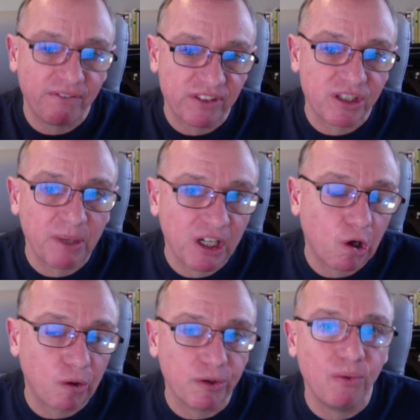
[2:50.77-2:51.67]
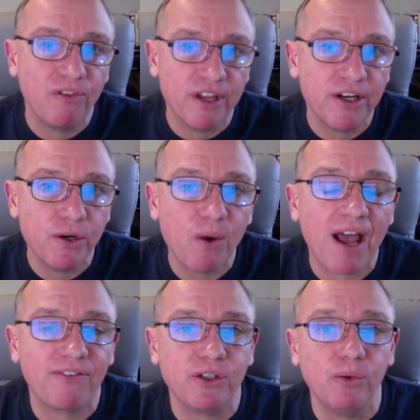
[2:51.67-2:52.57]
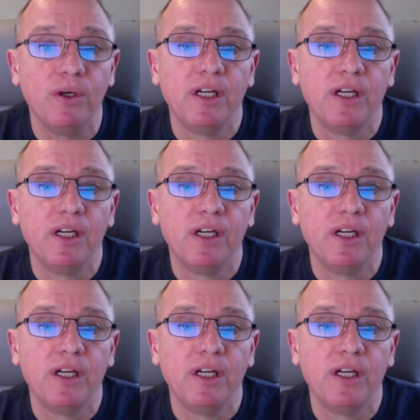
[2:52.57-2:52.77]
somebody call you, then you have to